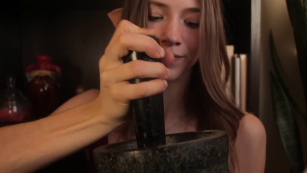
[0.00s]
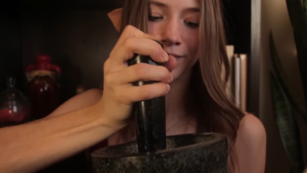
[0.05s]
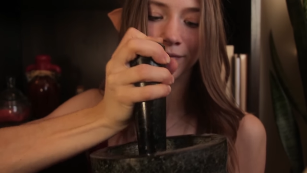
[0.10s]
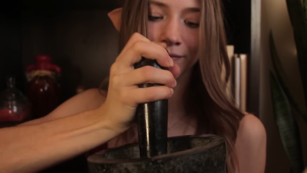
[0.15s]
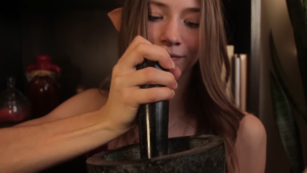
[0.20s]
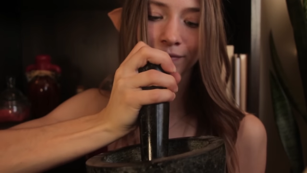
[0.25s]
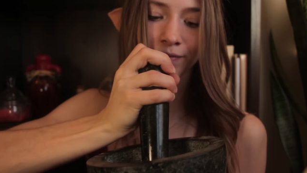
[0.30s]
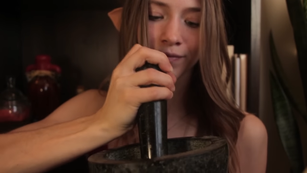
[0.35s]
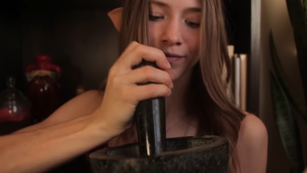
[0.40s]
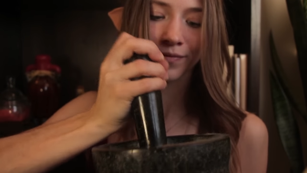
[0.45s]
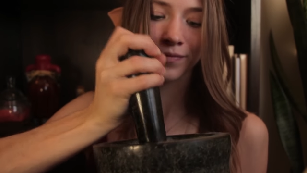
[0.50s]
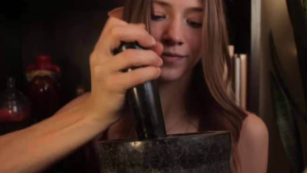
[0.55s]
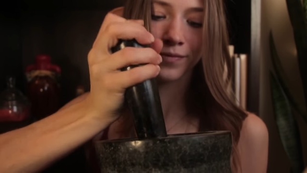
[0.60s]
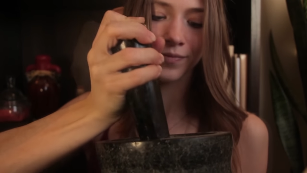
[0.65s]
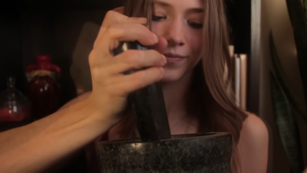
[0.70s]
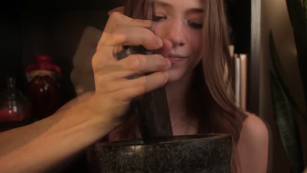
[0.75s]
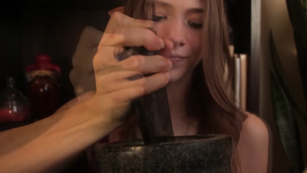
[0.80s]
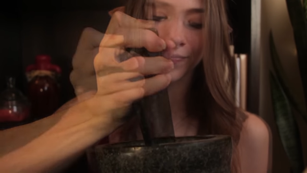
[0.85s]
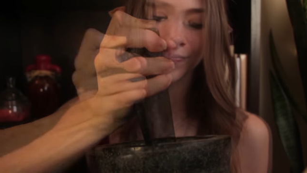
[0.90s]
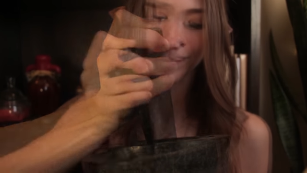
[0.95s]

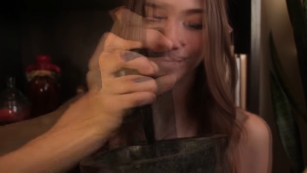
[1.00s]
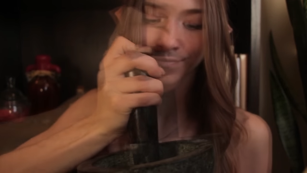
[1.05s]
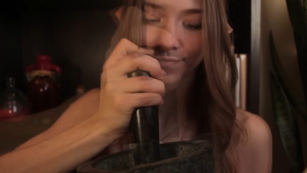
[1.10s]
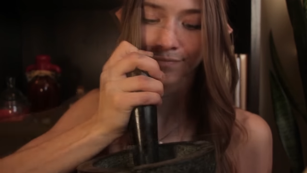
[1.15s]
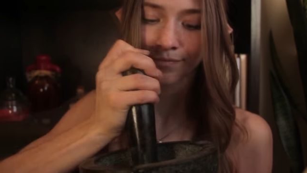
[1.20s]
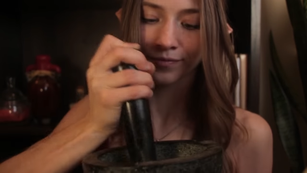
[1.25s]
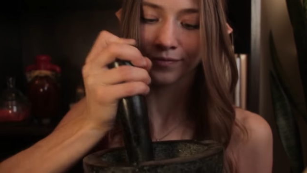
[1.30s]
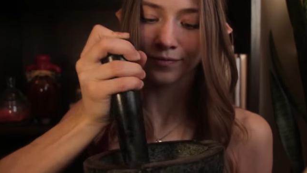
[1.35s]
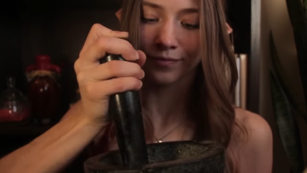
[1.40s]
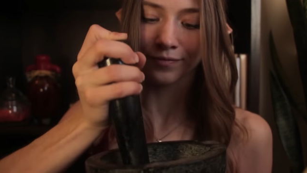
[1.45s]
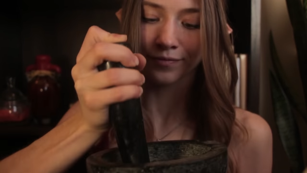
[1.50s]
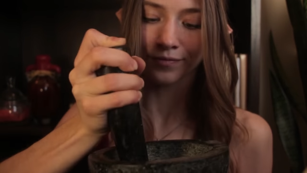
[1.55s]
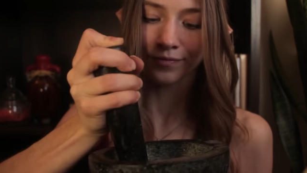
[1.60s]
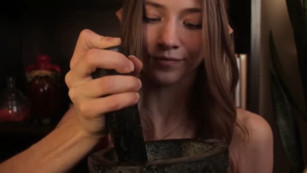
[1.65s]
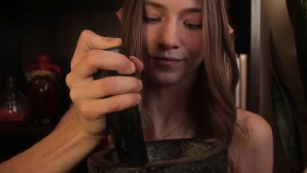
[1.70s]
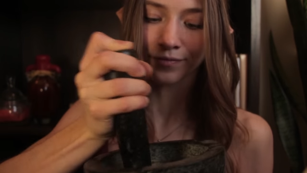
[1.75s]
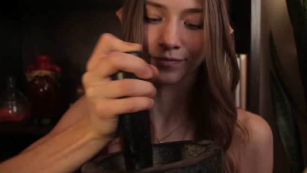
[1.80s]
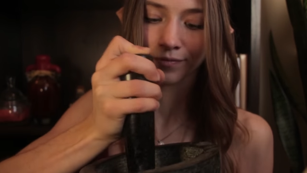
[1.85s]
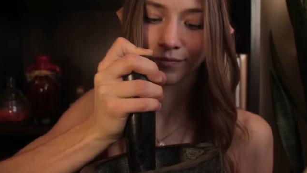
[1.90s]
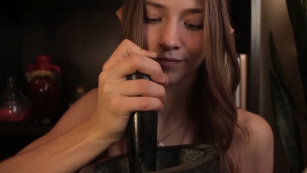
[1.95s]

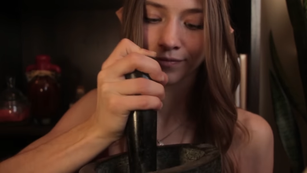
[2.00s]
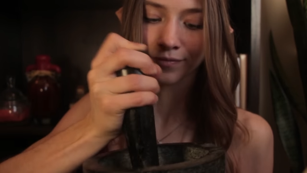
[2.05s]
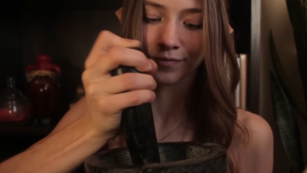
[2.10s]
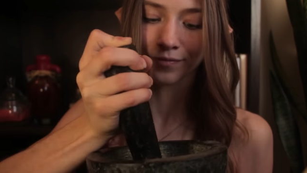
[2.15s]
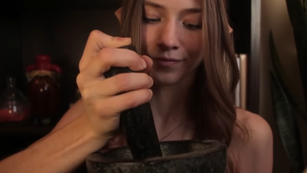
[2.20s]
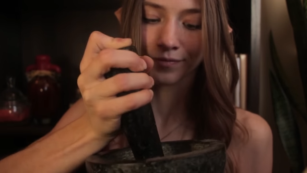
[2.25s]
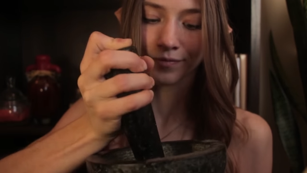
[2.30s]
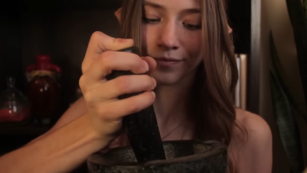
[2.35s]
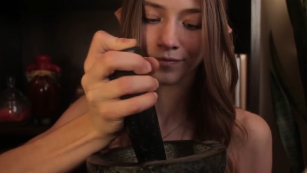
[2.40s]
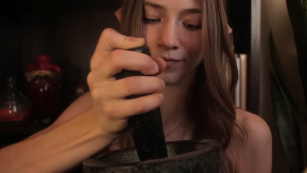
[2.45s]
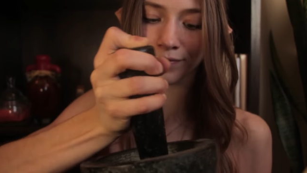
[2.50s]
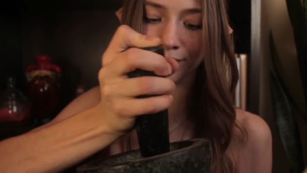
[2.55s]
Nothing is said.